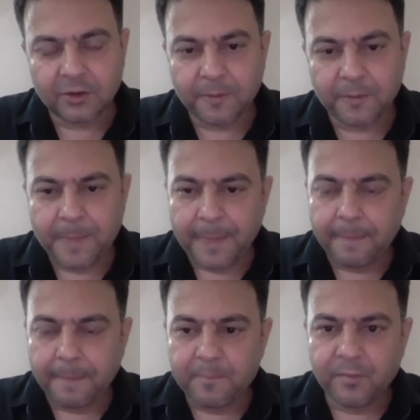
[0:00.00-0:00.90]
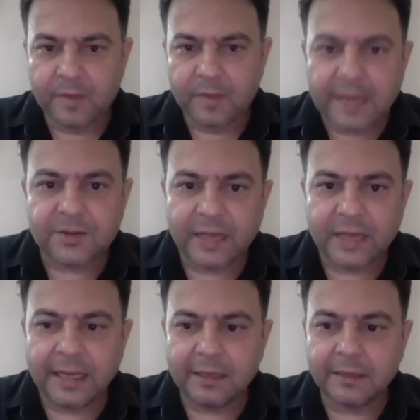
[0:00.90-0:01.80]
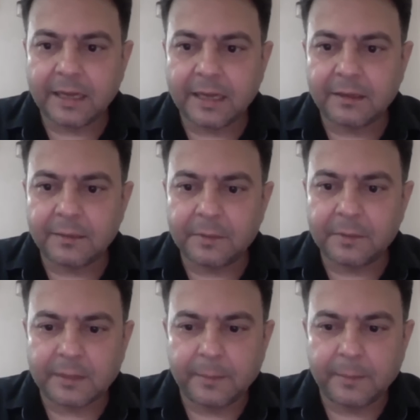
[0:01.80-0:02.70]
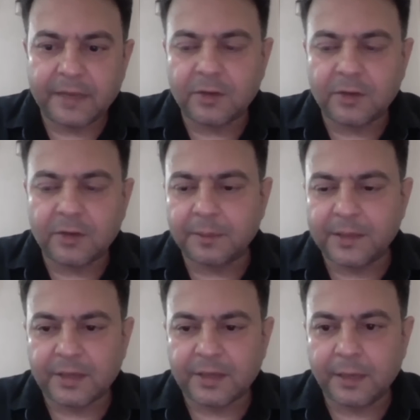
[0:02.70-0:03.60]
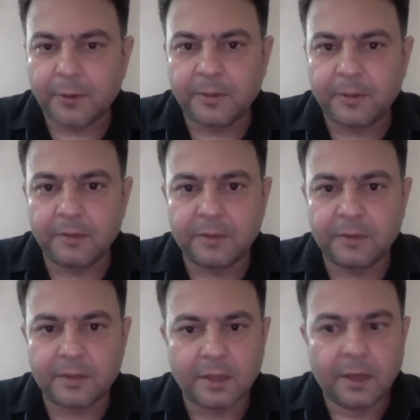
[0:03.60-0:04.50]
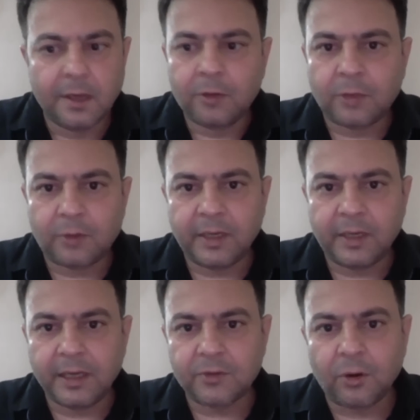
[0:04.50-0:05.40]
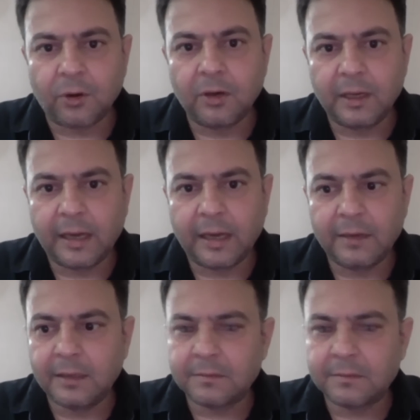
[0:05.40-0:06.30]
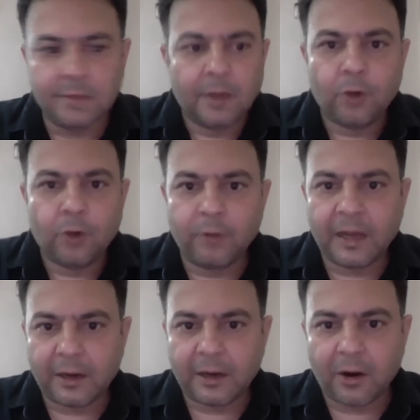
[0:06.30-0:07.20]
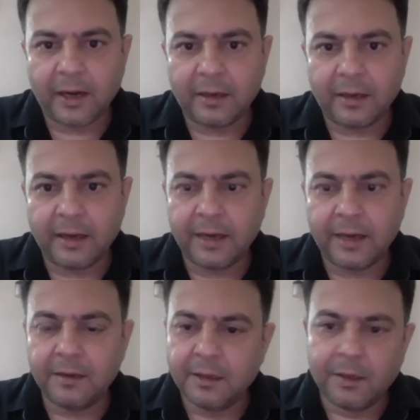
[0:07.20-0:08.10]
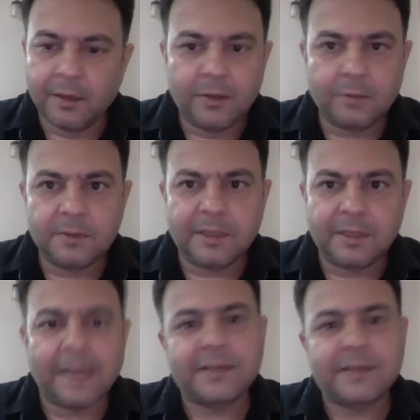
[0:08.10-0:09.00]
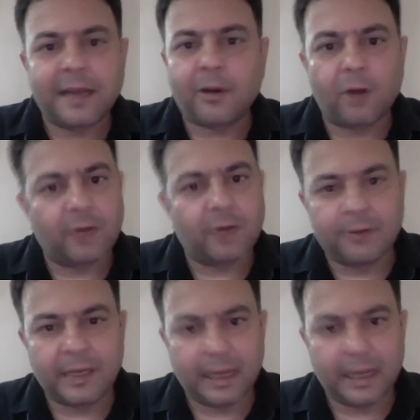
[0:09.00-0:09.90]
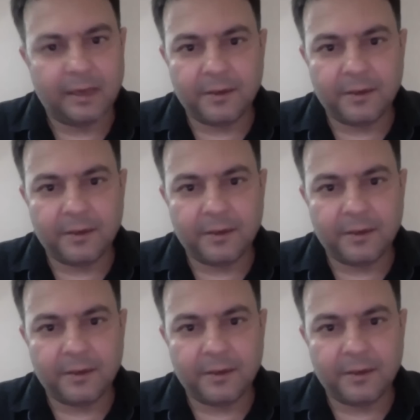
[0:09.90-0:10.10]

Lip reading: So they are saying that some based on some history, probably which is 2000 years old and is nowhere recorded. And see, kings can record whatever they like.